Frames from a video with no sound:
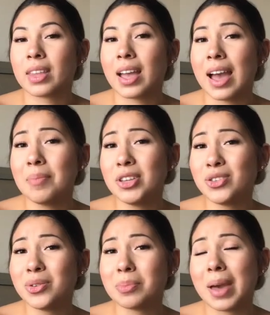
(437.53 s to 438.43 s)
I've been
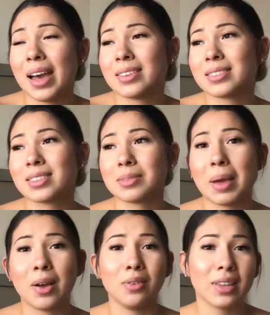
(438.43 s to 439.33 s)
doing masks,
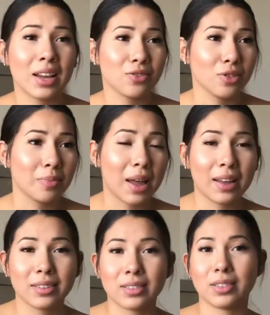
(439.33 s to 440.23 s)
my own natural
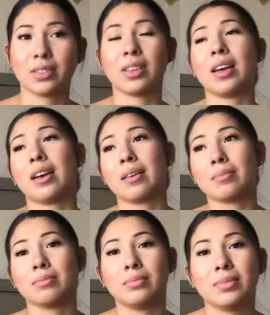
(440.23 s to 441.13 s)
masks,
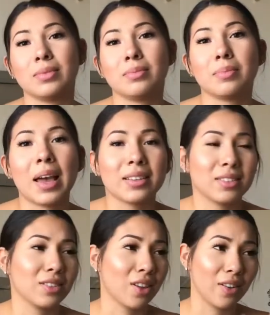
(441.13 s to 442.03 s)

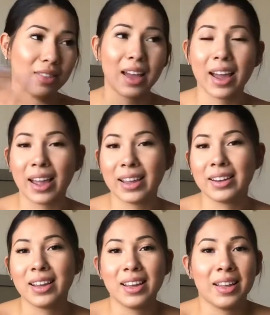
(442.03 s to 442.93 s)
masks online.
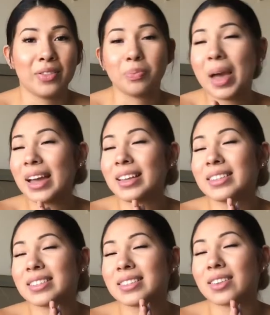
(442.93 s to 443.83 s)

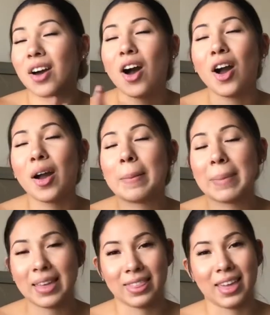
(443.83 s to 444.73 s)
Masks are
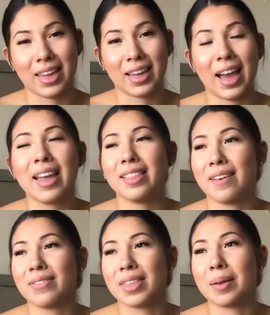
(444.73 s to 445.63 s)
my thing. I
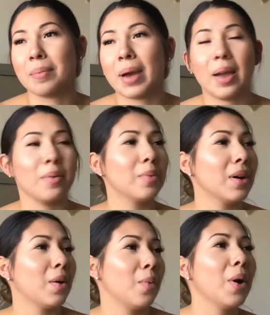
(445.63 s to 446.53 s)
love them. I
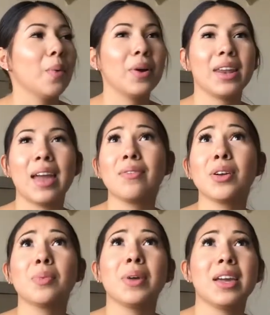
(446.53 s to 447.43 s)
wear one every
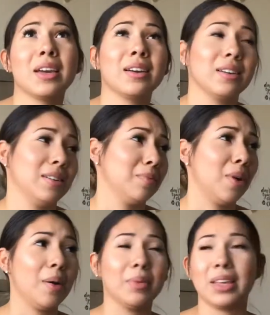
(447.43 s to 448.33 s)
week,
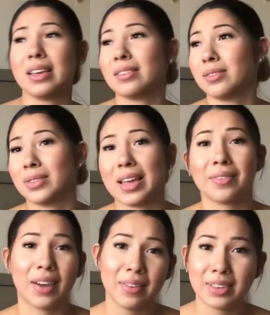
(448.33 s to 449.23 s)
probably like
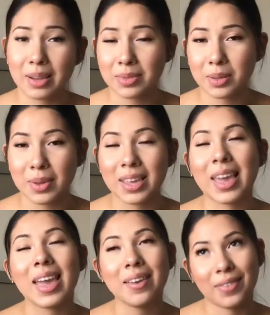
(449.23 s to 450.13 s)
5 times a week
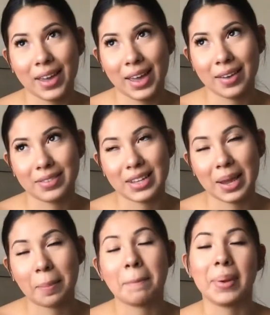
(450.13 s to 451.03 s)
if I have
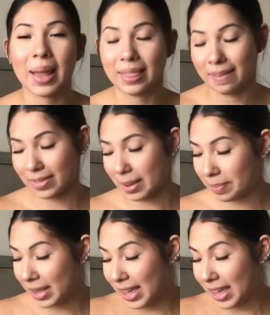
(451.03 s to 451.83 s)
time, but I love them.